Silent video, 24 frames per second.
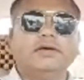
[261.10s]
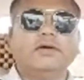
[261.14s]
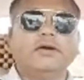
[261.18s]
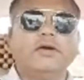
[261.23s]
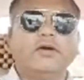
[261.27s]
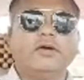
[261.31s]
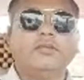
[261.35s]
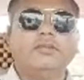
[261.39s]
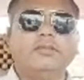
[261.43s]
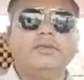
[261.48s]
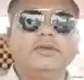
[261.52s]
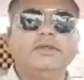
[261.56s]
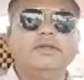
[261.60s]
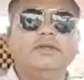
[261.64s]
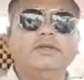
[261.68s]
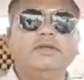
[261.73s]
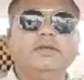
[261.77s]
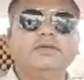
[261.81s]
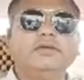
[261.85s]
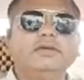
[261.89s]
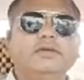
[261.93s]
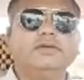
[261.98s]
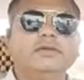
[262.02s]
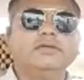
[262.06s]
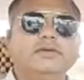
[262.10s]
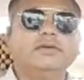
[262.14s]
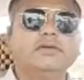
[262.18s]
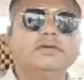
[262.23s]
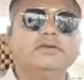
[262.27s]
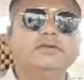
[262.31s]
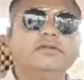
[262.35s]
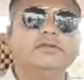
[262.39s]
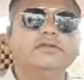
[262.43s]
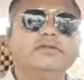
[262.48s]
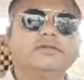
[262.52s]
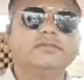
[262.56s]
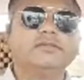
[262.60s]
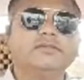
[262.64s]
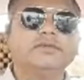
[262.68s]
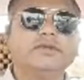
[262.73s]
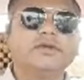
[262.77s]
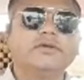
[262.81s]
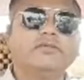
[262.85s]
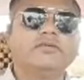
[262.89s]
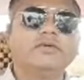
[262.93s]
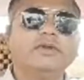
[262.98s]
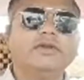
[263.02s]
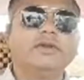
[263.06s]
how many
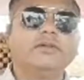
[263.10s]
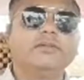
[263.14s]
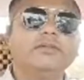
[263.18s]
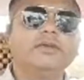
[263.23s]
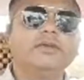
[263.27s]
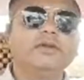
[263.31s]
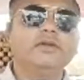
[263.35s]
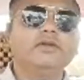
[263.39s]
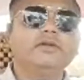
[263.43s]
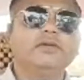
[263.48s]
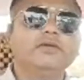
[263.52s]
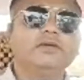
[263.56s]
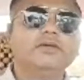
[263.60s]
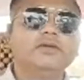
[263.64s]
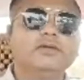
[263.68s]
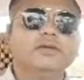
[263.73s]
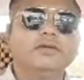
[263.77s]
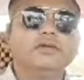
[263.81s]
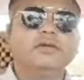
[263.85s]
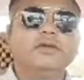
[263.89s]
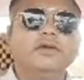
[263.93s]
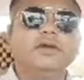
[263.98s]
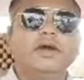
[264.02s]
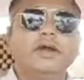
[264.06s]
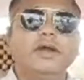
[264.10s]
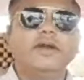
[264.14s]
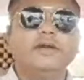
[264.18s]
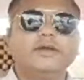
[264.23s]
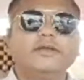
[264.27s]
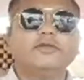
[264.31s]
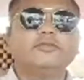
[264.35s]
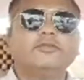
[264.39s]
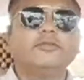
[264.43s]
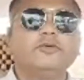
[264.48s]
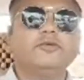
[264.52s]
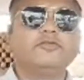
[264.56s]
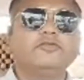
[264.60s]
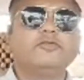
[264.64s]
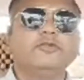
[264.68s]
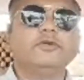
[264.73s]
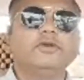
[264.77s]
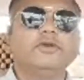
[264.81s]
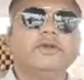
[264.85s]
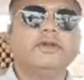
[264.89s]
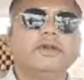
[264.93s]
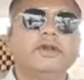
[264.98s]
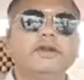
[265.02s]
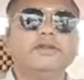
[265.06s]
systems are vulnerable and exposed to
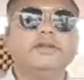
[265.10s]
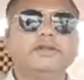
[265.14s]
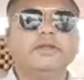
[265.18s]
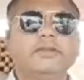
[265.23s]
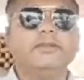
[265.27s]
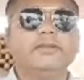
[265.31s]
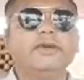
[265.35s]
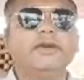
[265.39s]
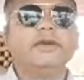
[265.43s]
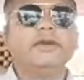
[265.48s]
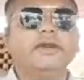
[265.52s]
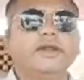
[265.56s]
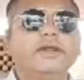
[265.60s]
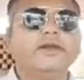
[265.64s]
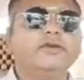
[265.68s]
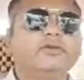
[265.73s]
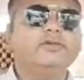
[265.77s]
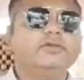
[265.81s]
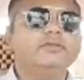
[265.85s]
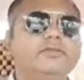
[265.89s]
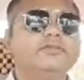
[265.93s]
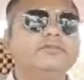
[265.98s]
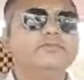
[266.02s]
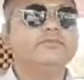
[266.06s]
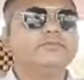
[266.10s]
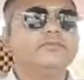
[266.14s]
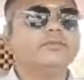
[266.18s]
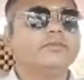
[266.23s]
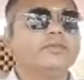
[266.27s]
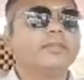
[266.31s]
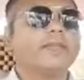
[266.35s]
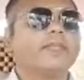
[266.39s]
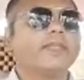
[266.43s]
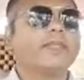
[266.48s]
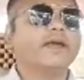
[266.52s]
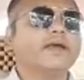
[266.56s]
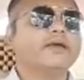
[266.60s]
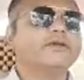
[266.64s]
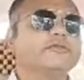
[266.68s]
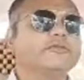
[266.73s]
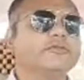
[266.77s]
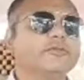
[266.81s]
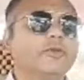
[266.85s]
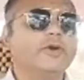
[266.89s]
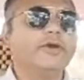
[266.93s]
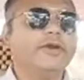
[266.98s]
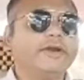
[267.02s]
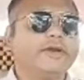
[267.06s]
internet, they may try to
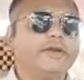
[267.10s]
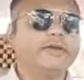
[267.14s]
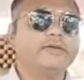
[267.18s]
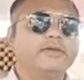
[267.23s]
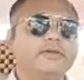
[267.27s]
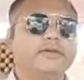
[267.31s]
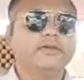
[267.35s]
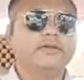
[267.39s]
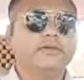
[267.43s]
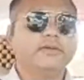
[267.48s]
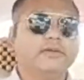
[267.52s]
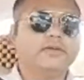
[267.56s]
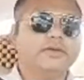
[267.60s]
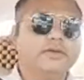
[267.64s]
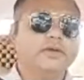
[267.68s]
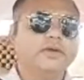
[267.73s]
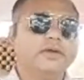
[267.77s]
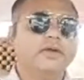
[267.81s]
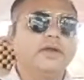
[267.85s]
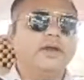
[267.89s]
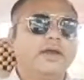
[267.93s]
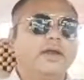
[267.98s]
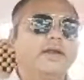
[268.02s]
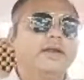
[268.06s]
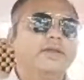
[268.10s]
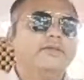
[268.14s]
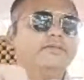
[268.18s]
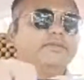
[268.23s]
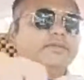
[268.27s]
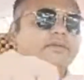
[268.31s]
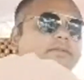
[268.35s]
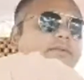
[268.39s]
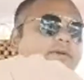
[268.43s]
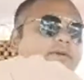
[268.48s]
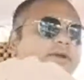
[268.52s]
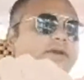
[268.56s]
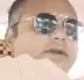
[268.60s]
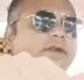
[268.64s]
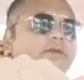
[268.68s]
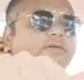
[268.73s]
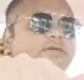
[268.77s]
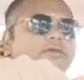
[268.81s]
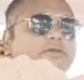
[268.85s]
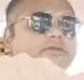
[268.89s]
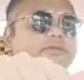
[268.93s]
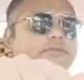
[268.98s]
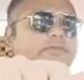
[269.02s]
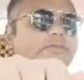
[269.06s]
exploit. And if somebody try
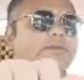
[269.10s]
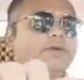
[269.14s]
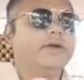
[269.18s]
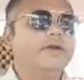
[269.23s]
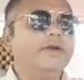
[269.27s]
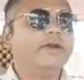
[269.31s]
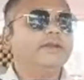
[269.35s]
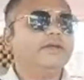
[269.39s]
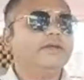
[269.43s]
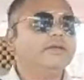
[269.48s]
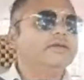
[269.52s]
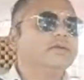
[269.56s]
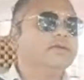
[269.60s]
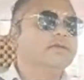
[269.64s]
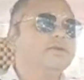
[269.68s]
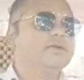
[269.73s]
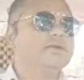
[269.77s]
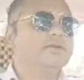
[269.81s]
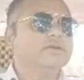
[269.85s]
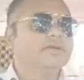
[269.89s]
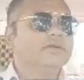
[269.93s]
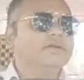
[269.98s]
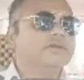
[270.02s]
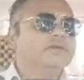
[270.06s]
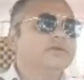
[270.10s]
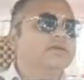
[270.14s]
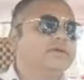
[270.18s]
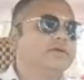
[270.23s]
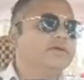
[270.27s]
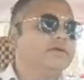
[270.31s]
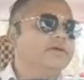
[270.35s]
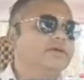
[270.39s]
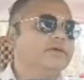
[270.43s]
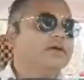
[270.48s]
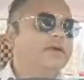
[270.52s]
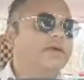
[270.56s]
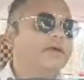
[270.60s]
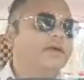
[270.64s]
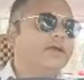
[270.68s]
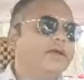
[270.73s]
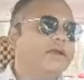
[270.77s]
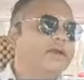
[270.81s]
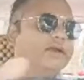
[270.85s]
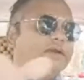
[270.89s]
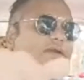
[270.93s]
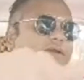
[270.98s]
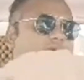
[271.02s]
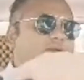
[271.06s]
to exploit,
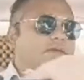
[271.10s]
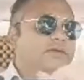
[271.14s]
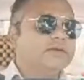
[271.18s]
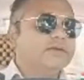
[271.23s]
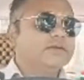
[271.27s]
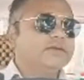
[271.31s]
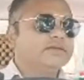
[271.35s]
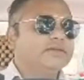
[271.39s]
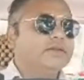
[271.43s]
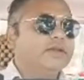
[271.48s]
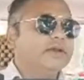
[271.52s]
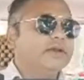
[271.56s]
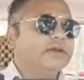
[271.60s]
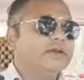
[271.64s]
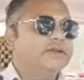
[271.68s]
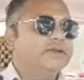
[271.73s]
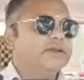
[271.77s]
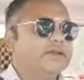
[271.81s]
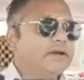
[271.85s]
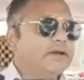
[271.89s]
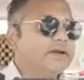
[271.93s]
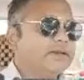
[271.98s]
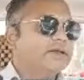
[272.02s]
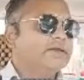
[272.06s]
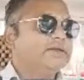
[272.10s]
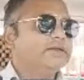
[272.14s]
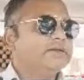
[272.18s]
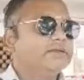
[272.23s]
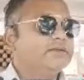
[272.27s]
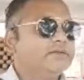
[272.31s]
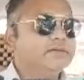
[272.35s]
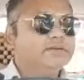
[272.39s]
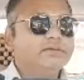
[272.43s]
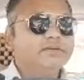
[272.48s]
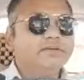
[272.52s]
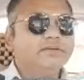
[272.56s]
and then in that case